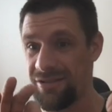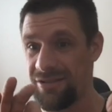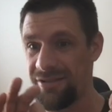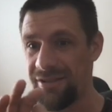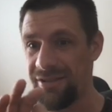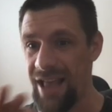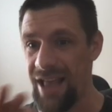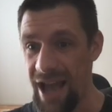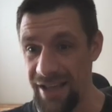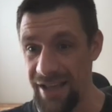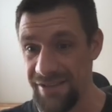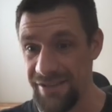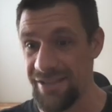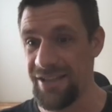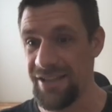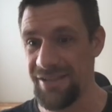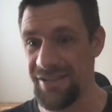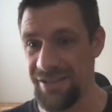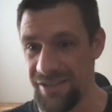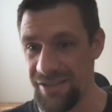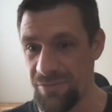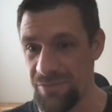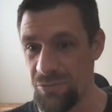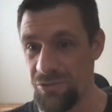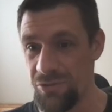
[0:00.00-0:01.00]
nice and
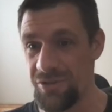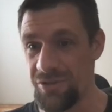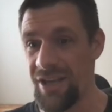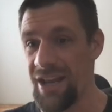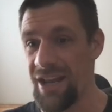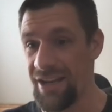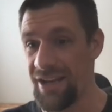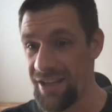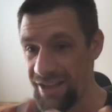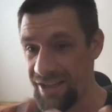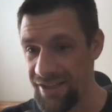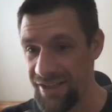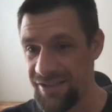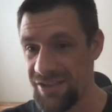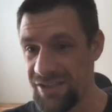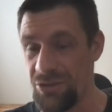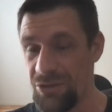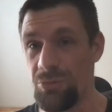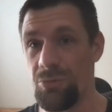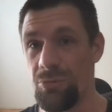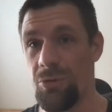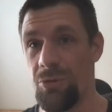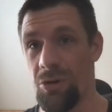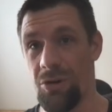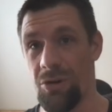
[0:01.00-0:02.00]
smooth and easy to
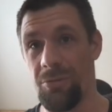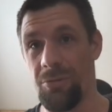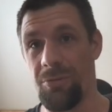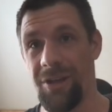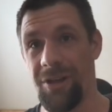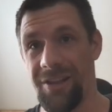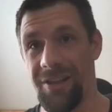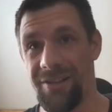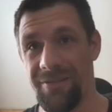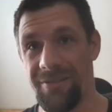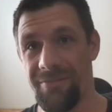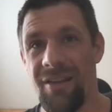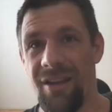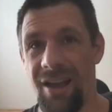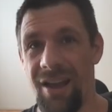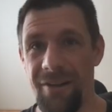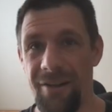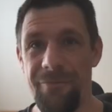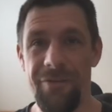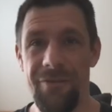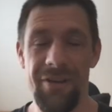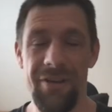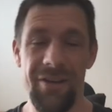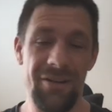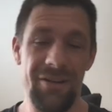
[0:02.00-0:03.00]
work with. It
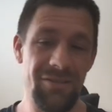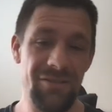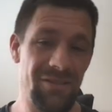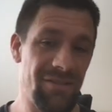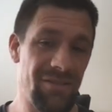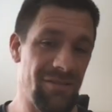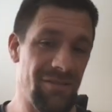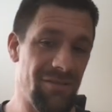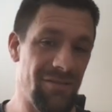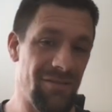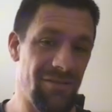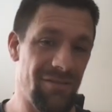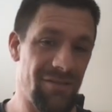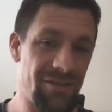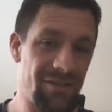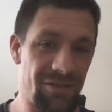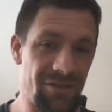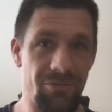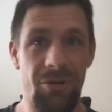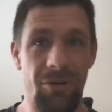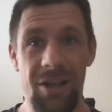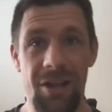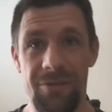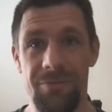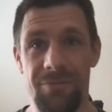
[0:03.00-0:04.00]
feels
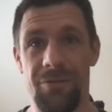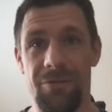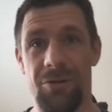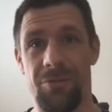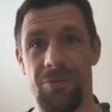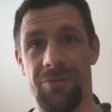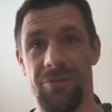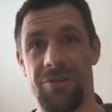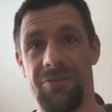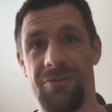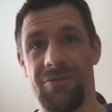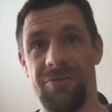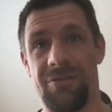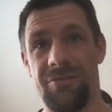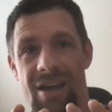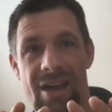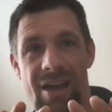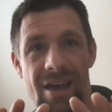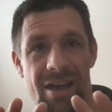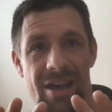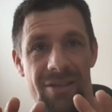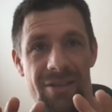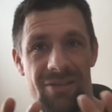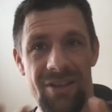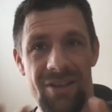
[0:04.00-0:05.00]
straightforward,
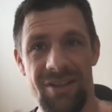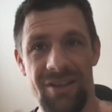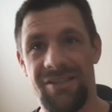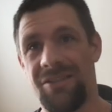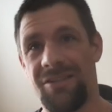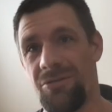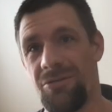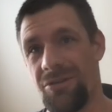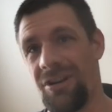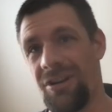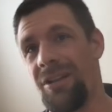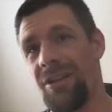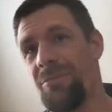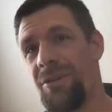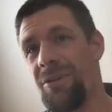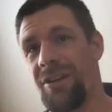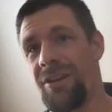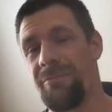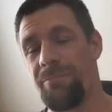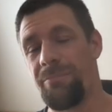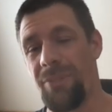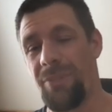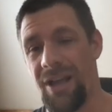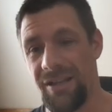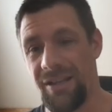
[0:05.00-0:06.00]
and that's a really
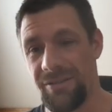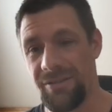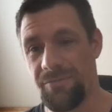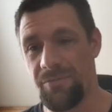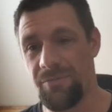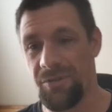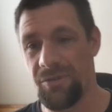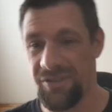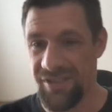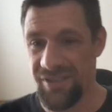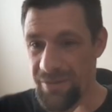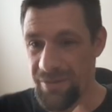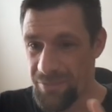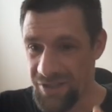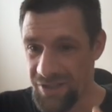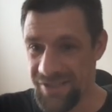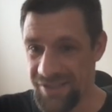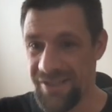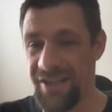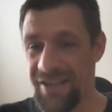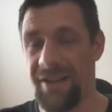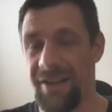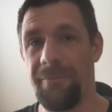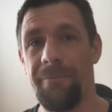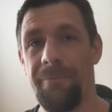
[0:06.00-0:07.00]
big plus for
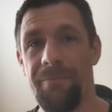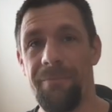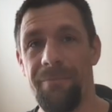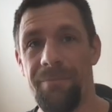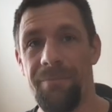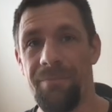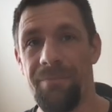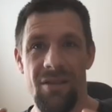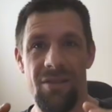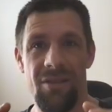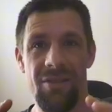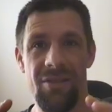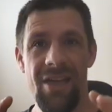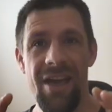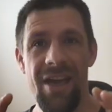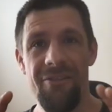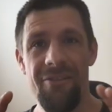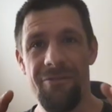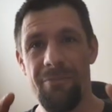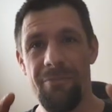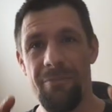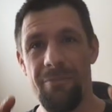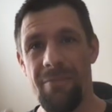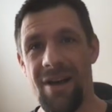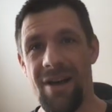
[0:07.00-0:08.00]
simplicity. They
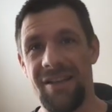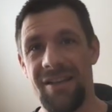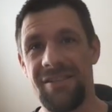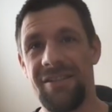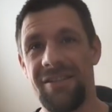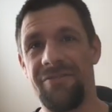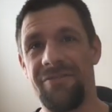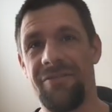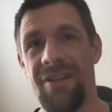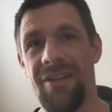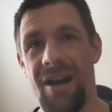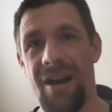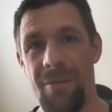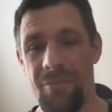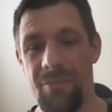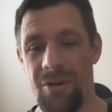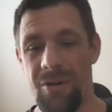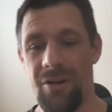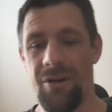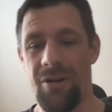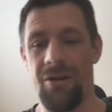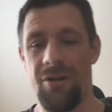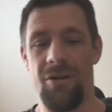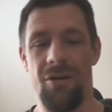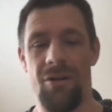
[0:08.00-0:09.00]
have massive
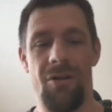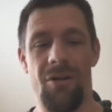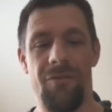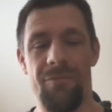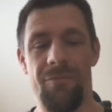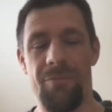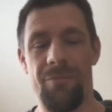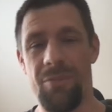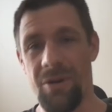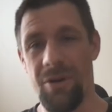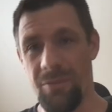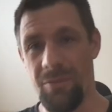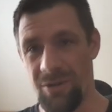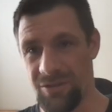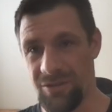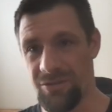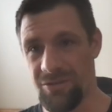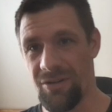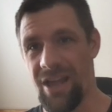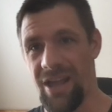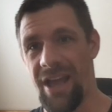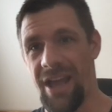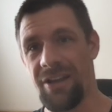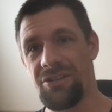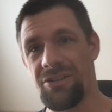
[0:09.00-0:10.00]
number of pre-built
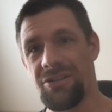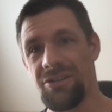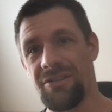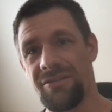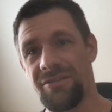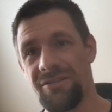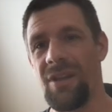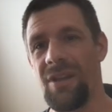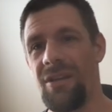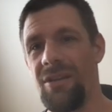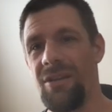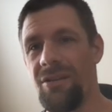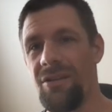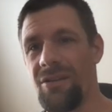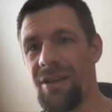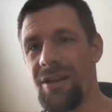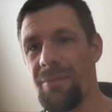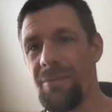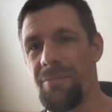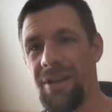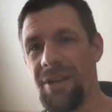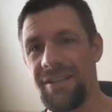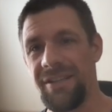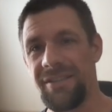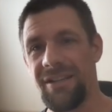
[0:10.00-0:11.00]
connections. You can
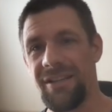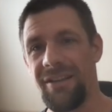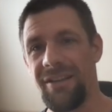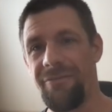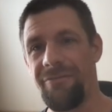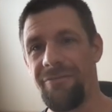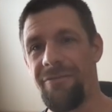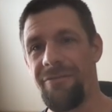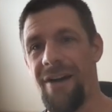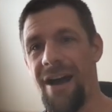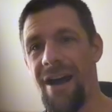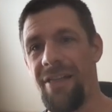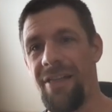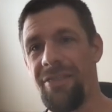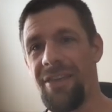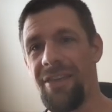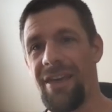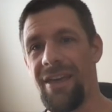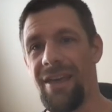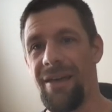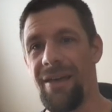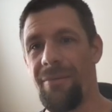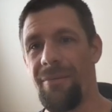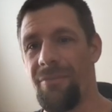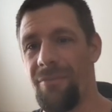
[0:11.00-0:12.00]
basically find
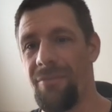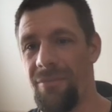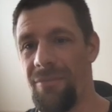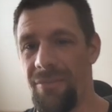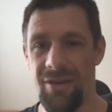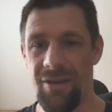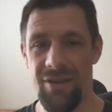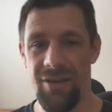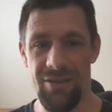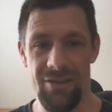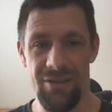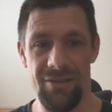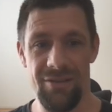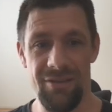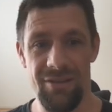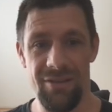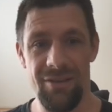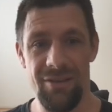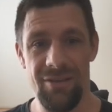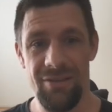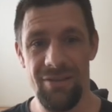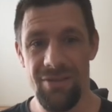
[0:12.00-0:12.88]
them in